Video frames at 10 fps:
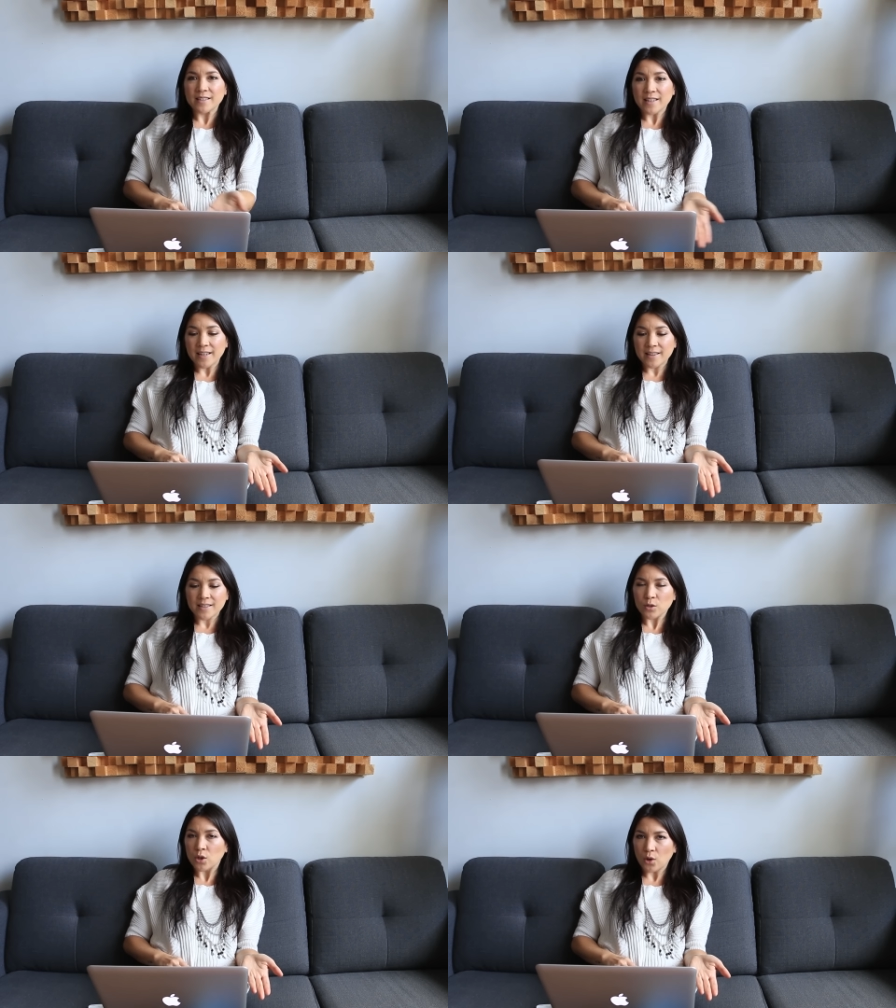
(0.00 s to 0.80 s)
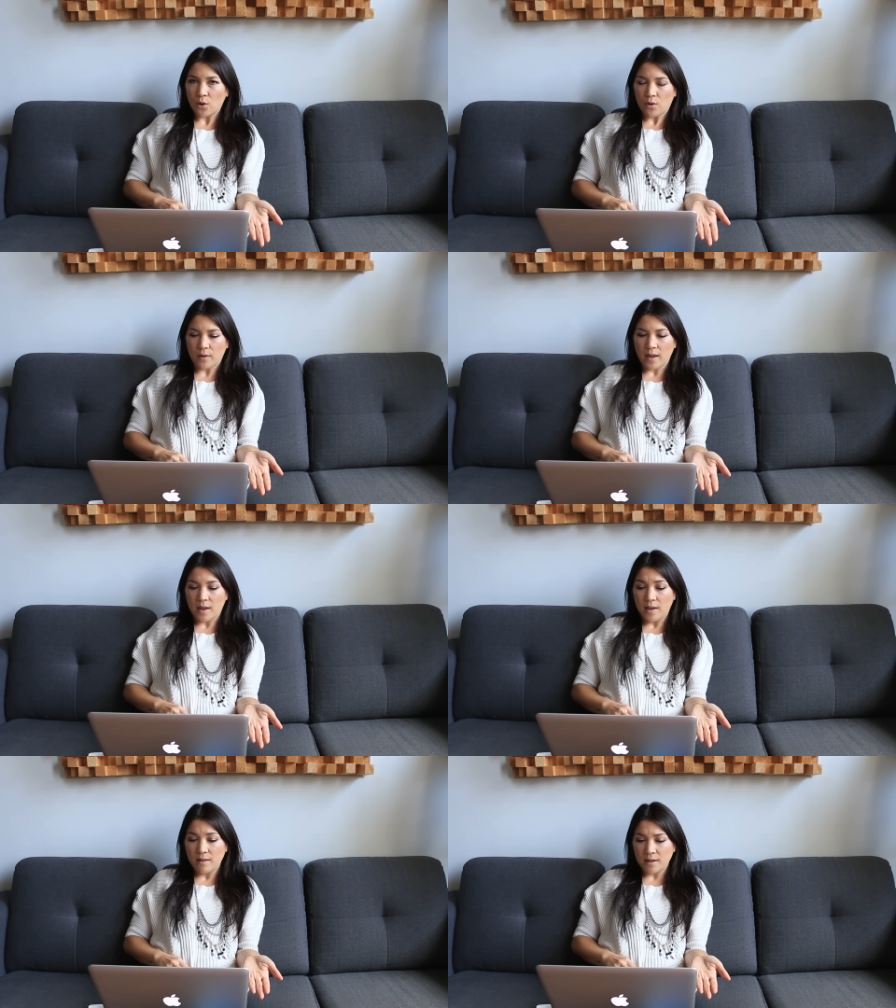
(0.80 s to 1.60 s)
is like this girl,
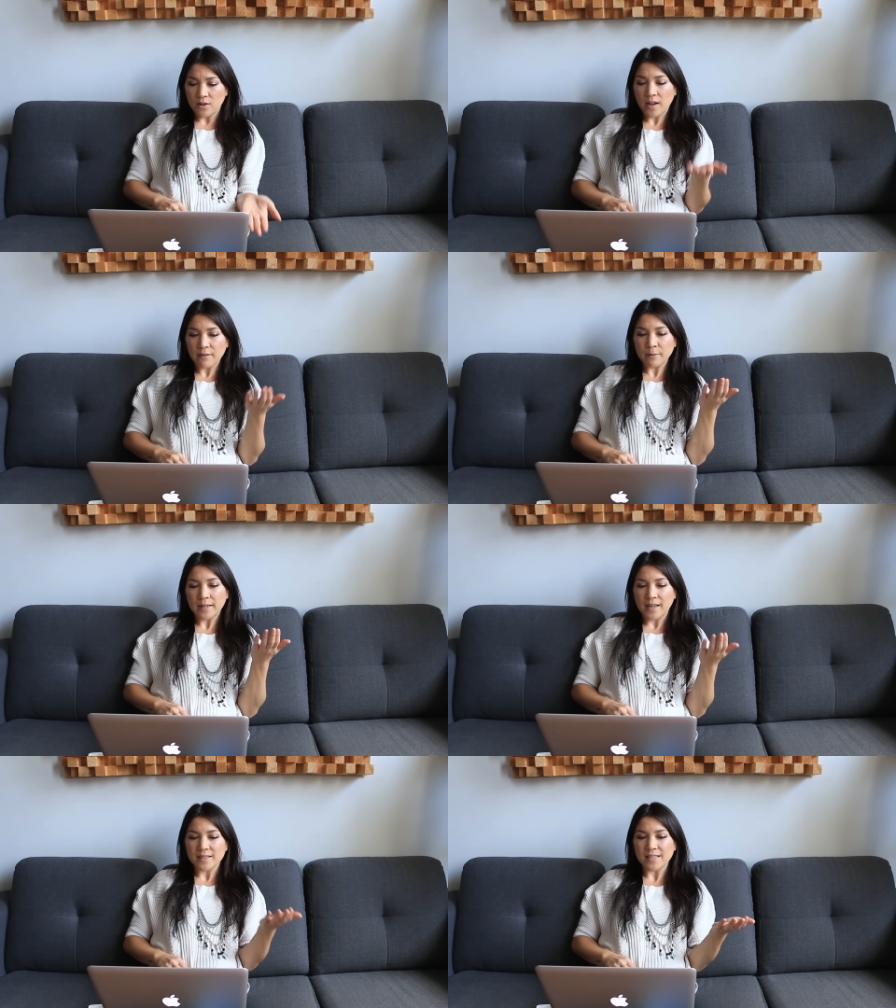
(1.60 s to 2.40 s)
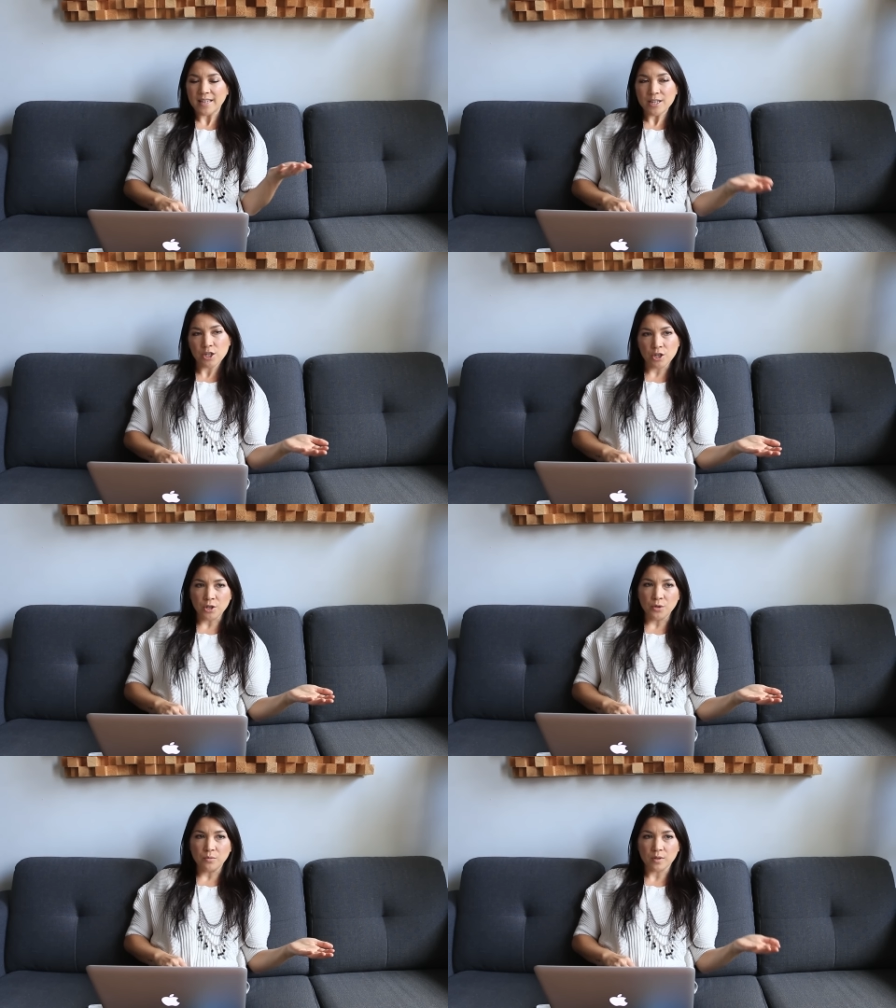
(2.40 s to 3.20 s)
okay? And not everybody has an
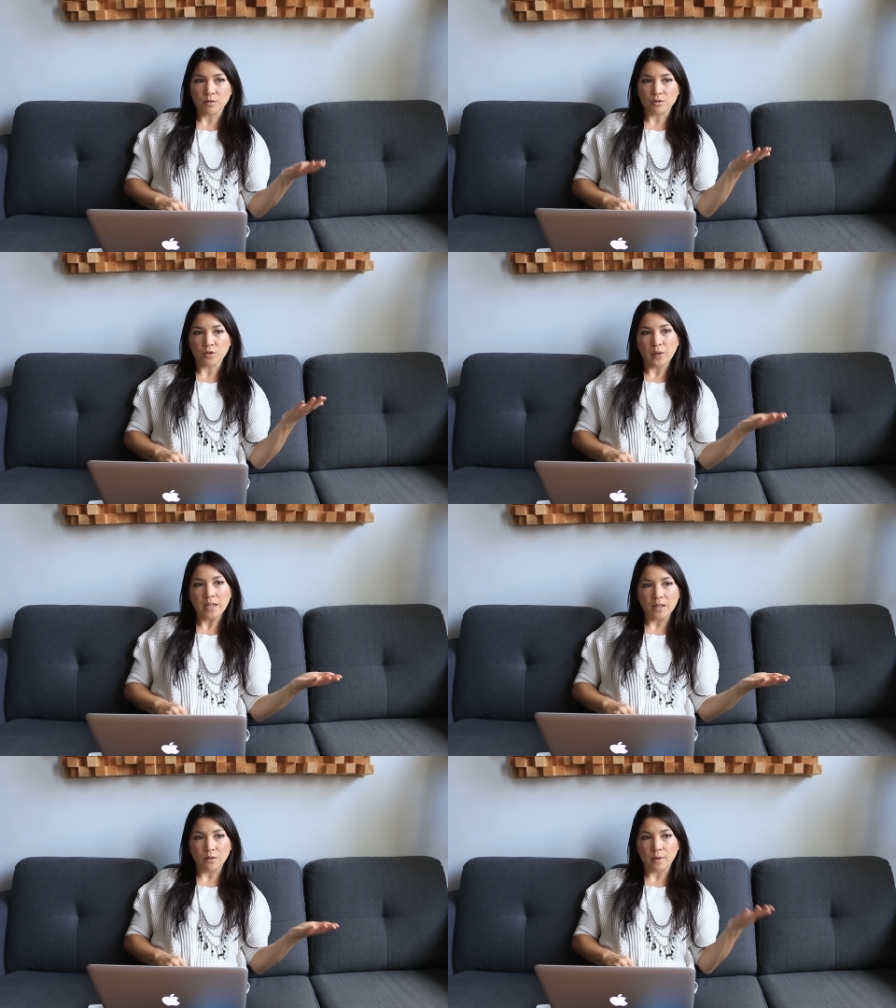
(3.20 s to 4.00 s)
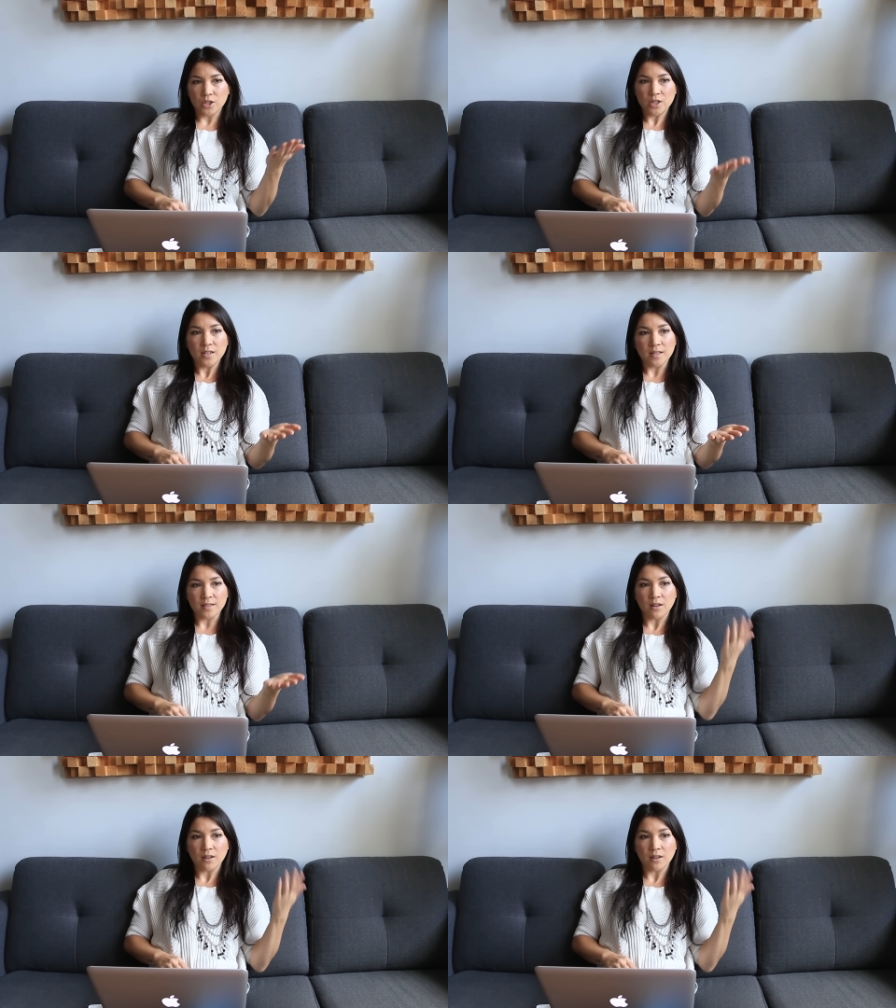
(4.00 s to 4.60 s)
issue with social media the way she does.